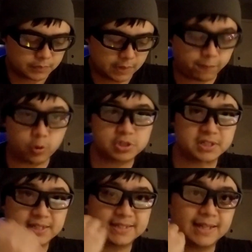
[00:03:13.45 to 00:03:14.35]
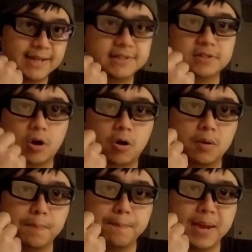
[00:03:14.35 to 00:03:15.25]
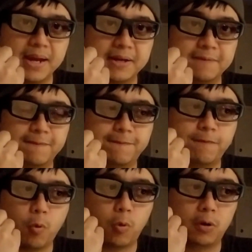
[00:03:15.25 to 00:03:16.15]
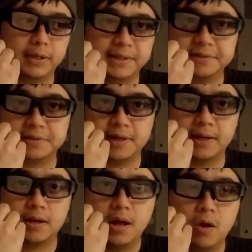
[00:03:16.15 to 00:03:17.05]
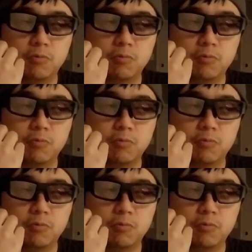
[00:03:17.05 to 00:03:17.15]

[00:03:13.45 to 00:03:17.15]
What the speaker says: Unfortunately, these glasses aren't made for Eskate.